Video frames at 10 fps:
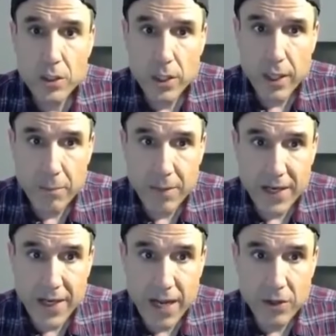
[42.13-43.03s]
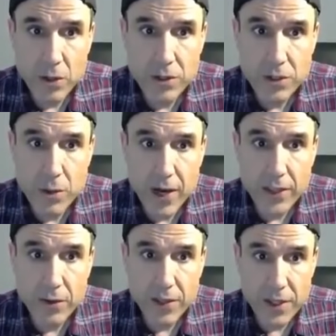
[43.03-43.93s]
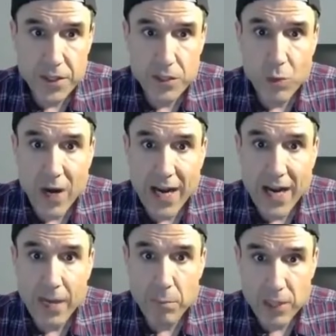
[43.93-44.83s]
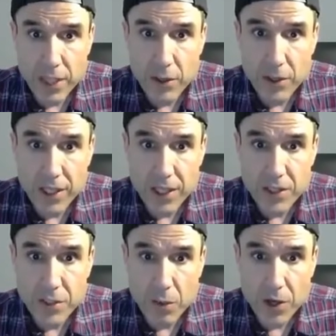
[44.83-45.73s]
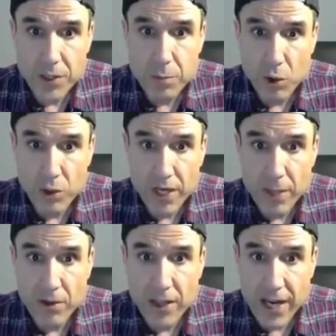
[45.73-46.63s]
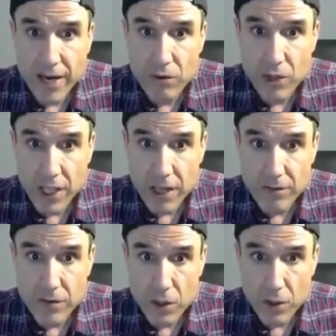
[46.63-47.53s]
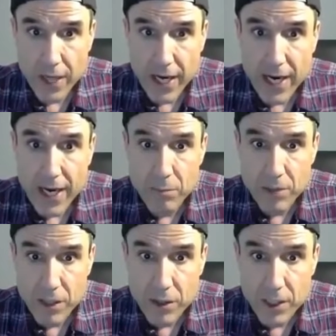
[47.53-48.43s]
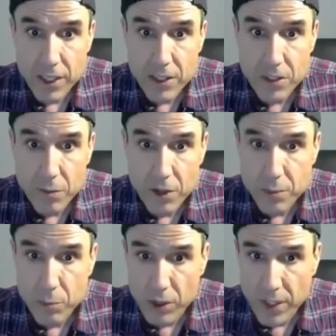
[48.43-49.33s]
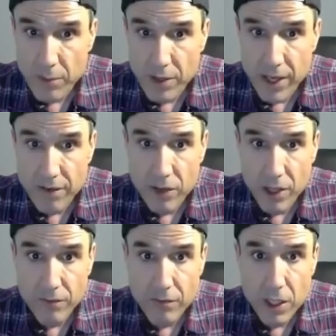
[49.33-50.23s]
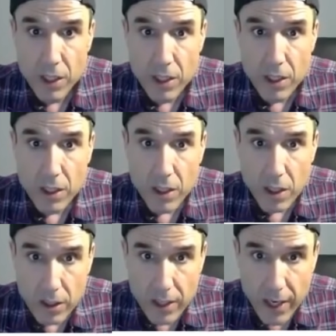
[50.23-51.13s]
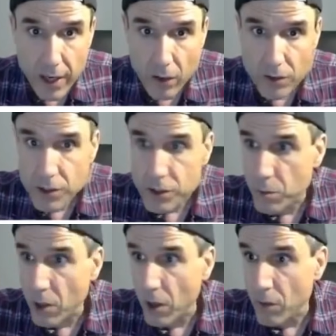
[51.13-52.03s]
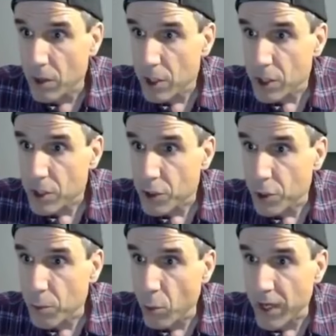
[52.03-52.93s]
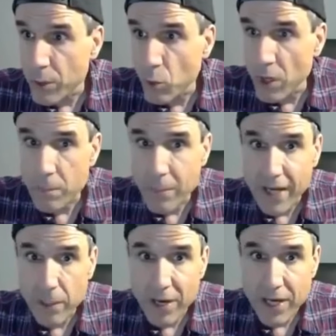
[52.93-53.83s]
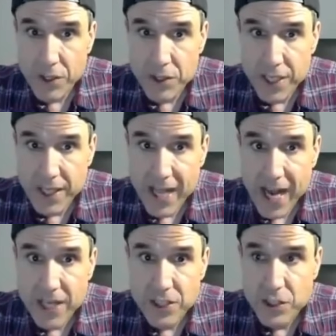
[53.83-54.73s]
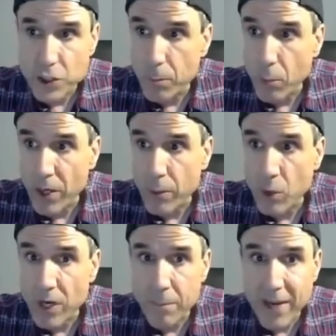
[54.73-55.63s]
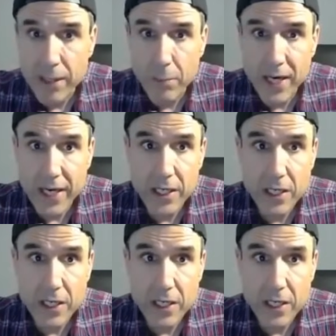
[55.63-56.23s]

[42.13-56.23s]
in my downloads directory, this is why I am literally the smartest programmer that ever lived. Okay, I am literally the smartest programmer that ever lived. Okay, ultra small, 2.1 megabyte. You see that? It's 2.1 megabyte.